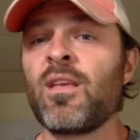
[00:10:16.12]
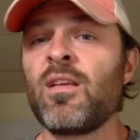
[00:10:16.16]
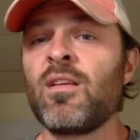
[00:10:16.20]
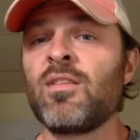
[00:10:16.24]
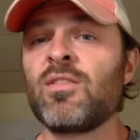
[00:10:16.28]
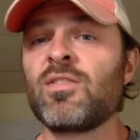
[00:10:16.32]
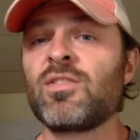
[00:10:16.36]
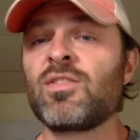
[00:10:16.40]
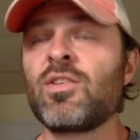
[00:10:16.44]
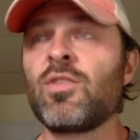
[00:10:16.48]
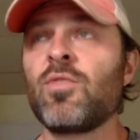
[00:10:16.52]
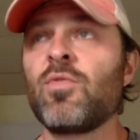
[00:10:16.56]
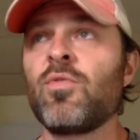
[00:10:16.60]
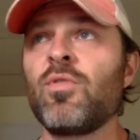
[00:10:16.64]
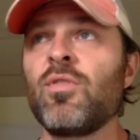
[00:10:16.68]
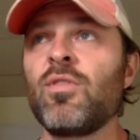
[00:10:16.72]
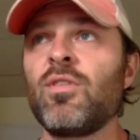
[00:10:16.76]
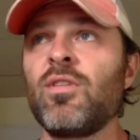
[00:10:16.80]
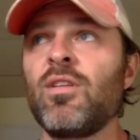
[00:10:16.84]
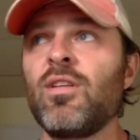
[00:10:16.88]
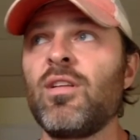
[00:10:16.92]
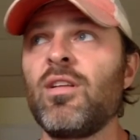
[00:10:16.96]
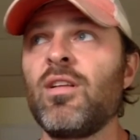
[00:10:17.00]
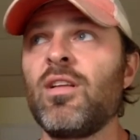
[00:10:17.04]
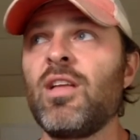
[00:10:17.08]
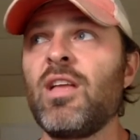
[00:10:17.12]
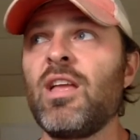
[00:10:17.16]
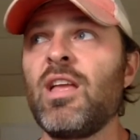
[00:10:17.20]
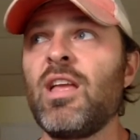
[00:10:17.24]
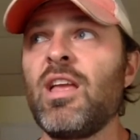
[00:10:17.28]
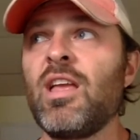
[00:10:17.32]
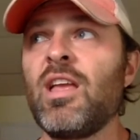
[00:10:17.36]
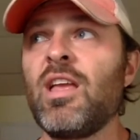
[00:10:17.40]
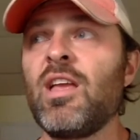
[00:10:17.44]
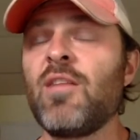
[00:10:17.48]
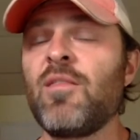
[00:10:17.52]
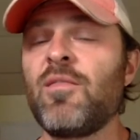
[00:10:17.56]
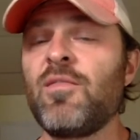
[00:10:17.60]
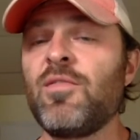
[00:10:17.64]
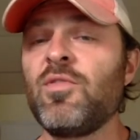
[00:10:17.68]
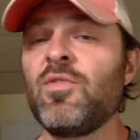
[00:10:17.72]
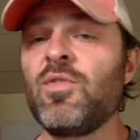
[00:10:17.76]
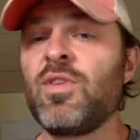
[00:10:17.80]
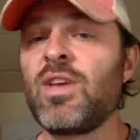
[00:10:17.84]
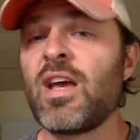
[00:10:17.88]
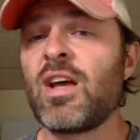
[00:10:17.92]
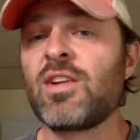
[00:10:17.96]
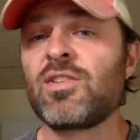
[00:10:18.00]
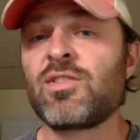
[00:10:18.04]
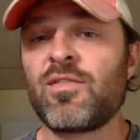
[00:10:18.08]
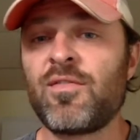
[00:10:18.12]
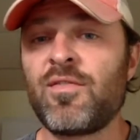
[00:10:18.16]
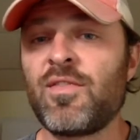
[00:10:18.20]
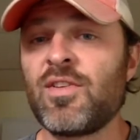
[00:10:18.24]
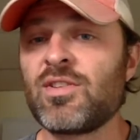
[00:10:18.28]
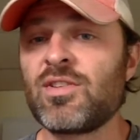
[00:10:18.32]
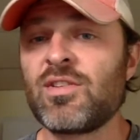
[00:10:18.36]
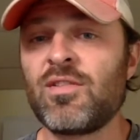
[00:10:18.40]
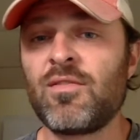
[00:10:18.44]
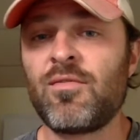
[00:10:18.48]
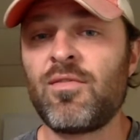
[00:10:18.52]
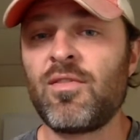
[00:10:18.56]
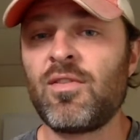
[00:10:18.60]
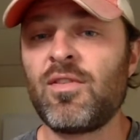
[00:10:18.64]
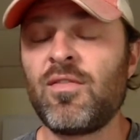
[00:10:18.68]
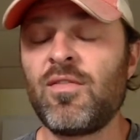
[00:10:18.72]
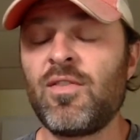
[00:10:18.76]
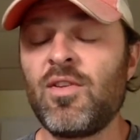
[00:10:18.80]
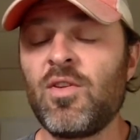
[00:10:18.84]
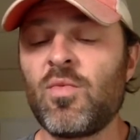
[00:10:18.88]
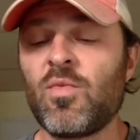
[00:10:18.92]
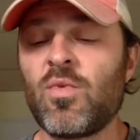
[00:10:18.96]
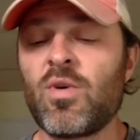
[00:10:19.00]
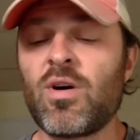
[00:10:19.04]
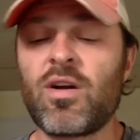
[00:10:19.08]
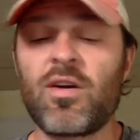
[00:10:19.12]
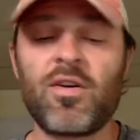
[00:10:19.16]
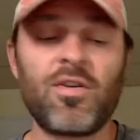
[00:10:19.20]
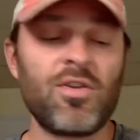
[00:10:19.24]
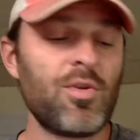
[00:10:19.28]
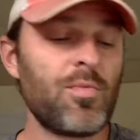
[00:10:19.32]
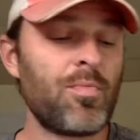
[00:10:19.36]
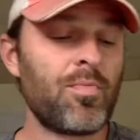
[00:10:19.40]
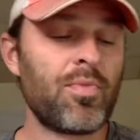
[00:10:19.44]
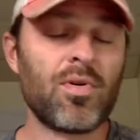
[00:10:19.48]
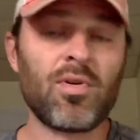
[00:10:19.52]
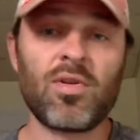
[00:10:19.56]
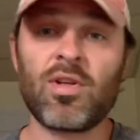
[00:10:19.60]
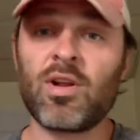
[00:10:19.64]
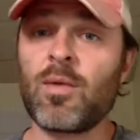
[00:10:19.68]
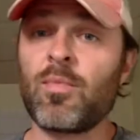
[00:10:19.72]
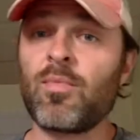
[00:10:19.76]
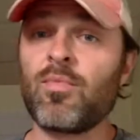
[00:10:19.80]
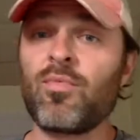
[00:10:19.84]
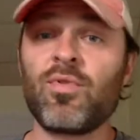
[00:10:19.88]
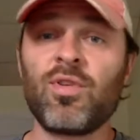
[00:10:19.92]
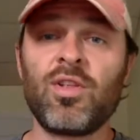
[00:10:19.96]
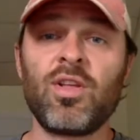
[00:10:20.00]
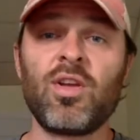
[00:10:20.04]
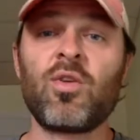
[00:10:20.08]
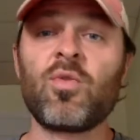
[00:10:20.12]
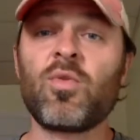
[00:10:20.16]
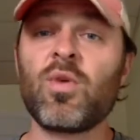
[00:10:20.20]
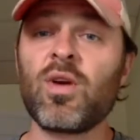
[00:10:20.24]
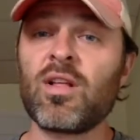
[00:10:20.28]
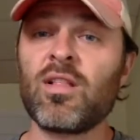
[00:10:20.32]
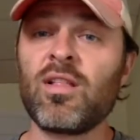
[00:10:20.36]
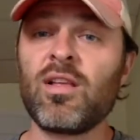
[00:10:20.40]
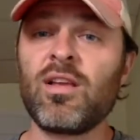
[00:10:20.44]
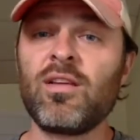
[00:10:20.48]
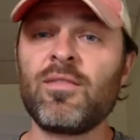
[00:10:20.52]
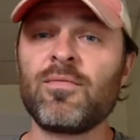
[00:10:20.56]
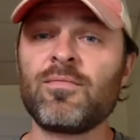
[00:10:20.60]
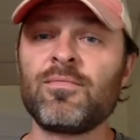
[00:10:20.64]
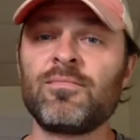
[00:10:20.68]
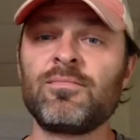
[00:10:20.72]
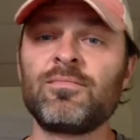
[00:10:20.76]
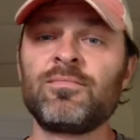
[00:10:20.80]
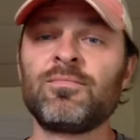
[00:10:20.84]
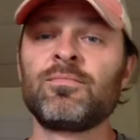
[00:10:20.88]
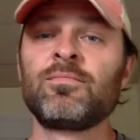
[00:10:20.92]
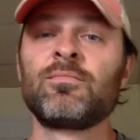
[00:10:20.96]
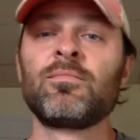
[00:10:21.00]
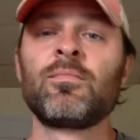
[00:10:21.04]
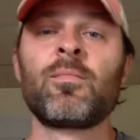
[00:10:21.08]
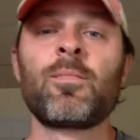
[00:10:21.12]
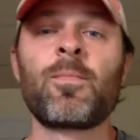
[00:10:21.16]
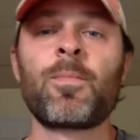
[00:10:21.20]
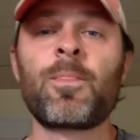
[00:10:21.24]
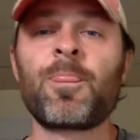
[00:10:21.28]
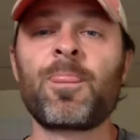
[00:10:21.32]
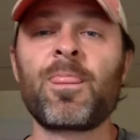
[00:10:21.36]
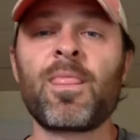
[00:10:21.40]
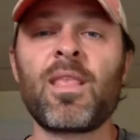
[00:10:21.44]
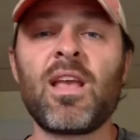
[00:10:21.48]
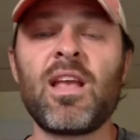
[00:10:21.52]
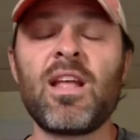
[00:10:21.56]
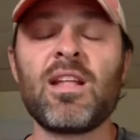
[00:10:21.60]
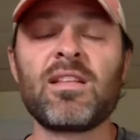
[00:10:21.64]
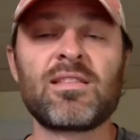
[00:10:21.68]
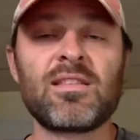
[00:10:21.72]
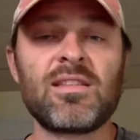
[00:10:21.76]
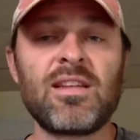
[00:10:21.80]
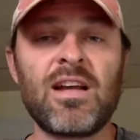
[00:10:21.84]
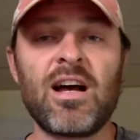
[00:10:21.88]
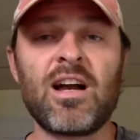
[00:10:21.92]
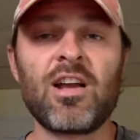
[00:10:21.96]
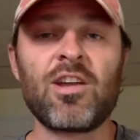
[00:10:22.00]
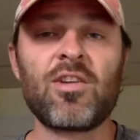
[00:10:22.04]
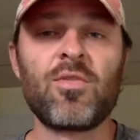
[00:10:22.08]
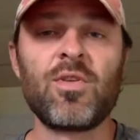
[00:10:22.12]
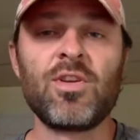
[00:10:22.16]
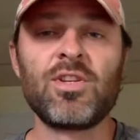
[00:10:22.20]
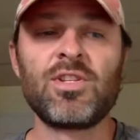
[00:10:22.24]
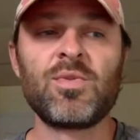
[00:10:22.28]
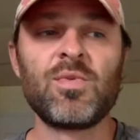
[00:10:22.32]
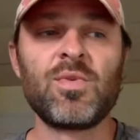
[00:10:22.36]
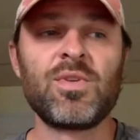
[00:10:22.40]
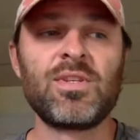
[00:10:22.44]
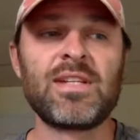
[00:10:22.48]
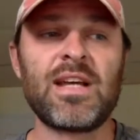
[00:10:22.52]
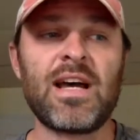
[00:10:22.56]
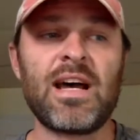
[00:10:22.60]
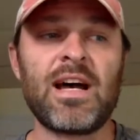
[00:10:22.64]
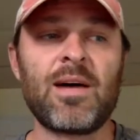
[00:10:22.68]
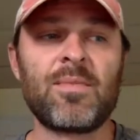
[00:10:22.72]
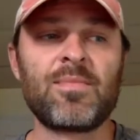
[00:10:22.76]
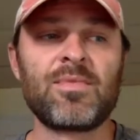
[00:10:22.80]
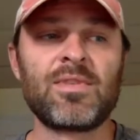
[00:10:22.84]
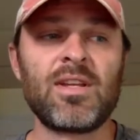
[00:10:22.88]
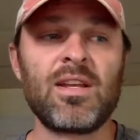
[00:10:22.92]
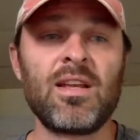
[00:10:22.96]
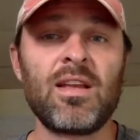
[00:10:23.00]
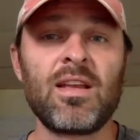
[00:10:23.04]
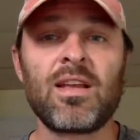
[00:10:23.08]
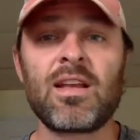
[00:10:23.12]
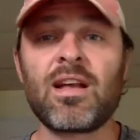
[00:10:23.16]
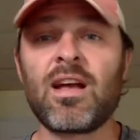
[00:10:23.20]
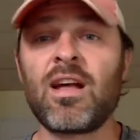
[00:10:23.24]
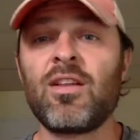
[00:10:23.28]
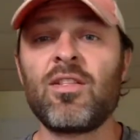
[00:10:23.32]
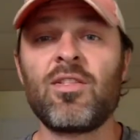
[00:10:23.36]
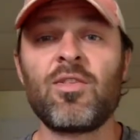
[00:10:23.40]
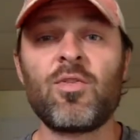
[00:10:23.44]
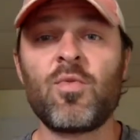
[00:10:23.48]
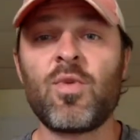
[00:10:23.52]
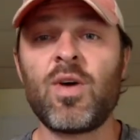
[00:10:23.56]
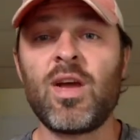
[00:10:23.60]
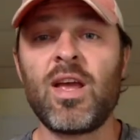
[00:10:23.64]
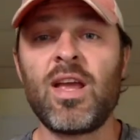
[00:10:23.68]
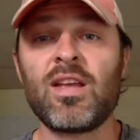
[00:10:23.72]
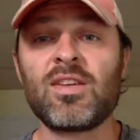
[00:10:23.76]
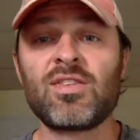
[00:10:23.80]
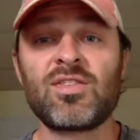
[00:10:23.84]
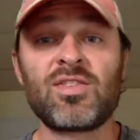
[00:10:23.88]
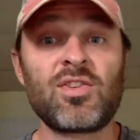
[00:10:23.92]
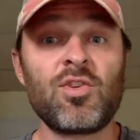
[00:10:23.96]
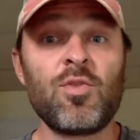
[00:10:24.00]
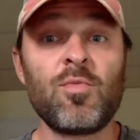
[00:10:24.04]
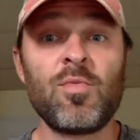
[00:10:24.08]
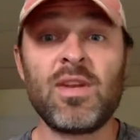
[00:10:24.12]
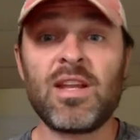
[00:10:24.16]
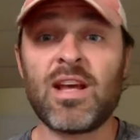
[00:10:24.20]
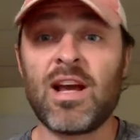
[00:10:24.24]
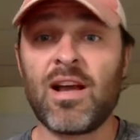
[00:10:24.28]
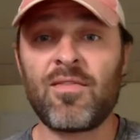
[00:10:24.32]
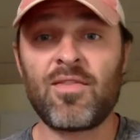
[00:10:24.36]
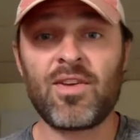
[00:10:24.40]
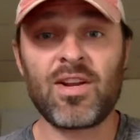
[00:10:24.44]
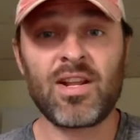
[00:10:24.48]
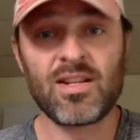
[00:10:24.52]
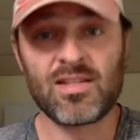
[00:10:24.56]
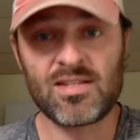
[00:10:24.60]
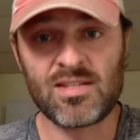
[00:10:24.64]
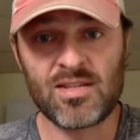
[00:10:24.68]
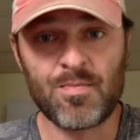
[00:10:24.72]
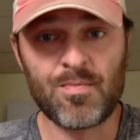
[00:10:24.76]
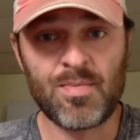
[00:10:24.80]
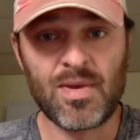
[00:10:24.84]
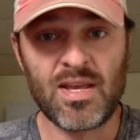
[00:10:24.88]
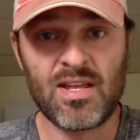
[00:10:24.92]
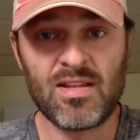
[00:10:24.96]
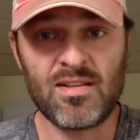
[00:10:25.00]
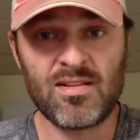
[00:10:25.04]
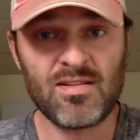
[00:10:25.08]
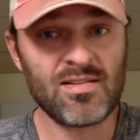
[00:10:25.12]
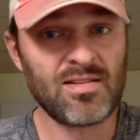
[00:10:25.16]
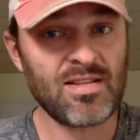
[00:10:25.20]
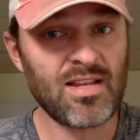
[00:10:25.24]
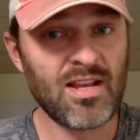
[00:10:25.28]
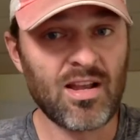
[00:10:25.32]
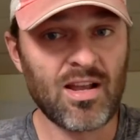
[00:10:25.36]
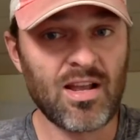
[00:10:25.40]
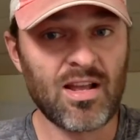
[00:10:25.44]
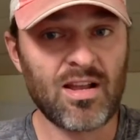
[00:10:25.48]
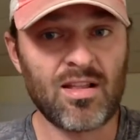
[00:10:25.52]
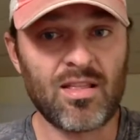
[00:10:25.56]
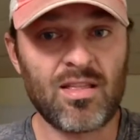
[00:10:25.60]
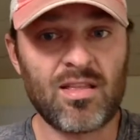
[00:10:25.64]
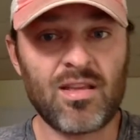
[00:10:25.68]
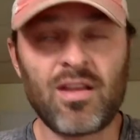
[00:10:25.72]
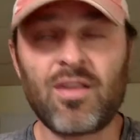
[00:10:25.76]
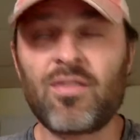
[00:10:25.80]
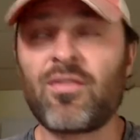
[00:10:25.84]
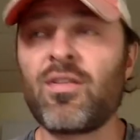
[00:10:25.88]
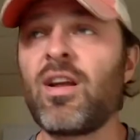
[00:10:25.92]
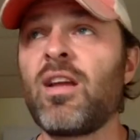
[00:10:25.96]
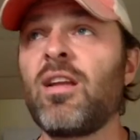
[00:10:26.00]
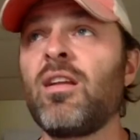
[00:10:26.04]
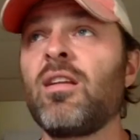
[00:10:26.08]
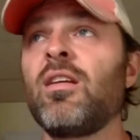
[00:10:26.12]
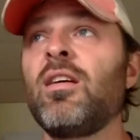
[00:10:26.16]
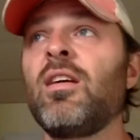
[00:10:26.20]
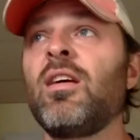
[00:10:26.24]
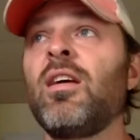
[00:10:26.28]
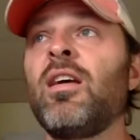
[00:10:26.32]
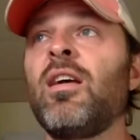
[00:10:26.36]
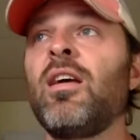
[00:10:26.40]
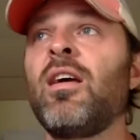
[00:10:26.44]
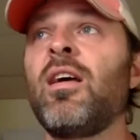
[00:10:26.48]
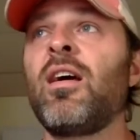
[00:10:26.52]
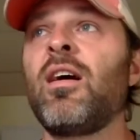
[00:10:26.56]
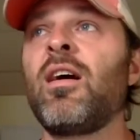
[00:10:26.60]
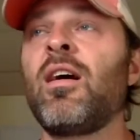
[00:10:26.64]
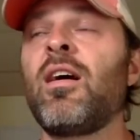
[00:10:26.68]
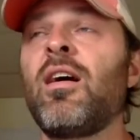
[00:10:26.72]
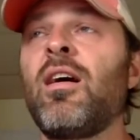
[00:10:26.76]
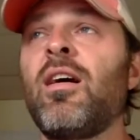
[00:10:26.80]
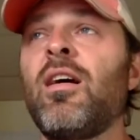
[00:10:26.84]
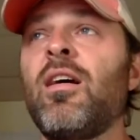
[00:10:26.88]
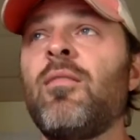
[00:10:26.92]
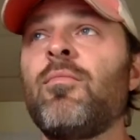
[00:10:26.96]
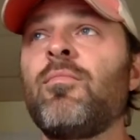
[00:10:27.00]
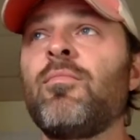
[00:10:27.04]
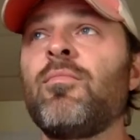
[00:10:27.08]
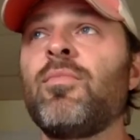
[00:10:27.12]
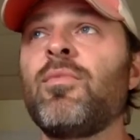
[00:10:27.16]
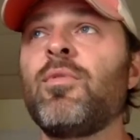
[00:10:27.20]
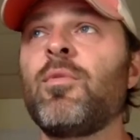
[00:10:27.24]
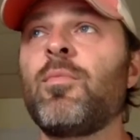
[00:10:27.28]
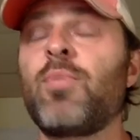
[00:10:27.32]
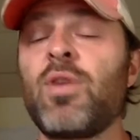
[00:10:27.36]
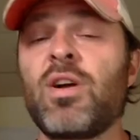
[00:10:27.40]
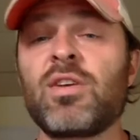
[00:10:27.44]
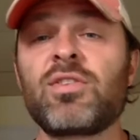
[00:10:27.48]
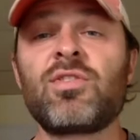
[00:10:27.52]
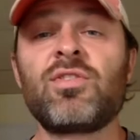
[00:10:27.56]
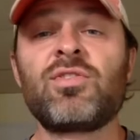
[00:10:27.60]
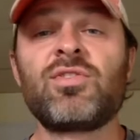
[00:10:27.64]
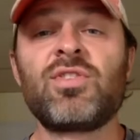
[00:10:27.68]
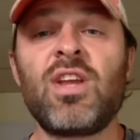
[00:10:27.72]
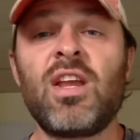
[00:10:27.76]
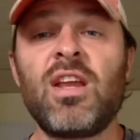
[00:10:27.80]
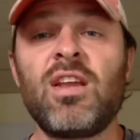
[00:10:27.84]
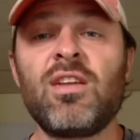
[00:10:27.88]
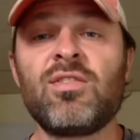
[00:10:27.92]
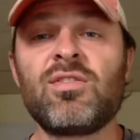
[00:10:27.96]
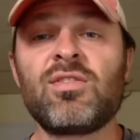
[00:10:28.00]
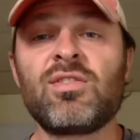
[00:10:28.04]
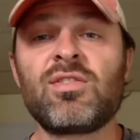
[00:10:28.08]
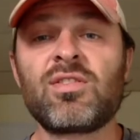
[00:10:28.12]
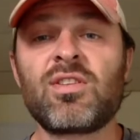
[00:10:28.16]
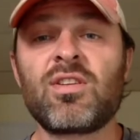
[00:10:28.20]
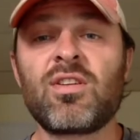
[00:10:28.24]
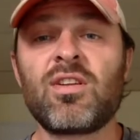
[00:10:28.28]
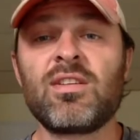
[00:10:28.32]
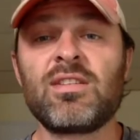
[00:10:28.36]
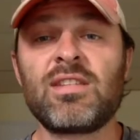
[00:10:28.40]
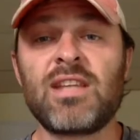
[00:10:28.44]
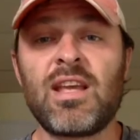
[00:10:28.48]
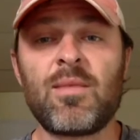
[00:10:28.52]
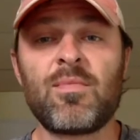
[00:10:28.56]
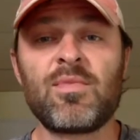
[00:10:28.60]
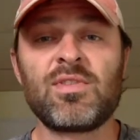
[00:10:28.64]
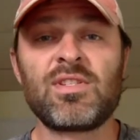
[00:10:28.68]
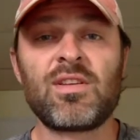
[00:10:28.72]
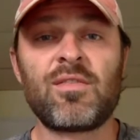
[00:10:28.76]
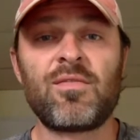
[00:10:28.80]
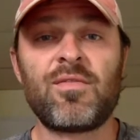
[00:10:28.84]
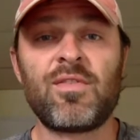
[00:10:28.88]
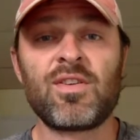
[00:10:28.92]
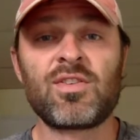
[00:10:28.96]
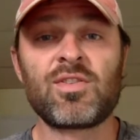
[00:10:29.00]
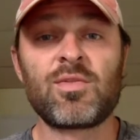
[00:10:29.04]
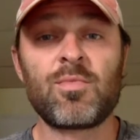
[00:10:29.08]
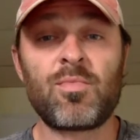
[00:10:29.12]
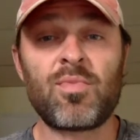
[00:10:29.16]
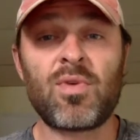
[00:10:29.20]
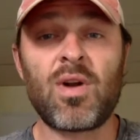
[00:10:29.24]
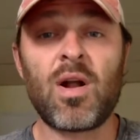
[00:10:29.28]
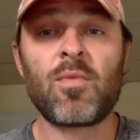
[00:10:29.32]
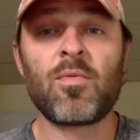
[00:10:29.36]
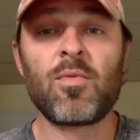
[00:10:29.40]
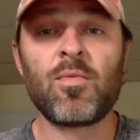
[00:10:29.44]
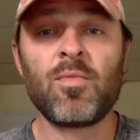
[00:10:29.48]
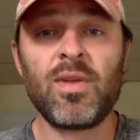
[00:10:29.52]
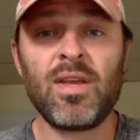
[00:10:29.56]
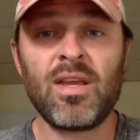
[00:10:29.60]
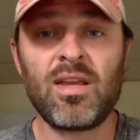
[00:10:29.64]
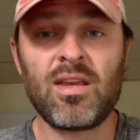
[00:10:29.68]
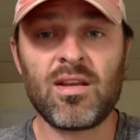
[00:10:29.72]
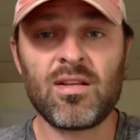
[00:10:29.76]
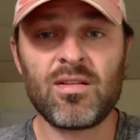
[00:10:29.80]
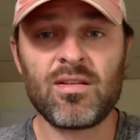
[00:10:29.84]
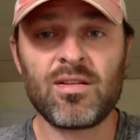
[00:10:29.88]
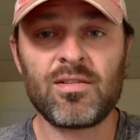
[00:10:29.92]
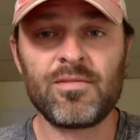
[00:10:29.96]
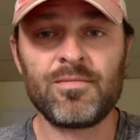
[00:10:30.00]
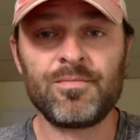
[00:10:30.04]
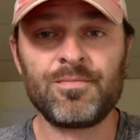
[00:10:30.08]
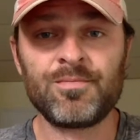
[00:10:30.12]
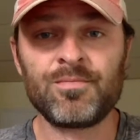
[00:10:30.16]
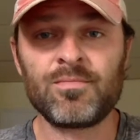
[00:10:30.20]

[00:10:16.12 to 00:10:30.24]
So if you catch a fish in 50 feet of water and you pull it up really quickly, it's not going to adapt kind of the way a scuba diver gets the bends, that kind of thing, right? um, the pressure change is going to damage that fish and probably kill it.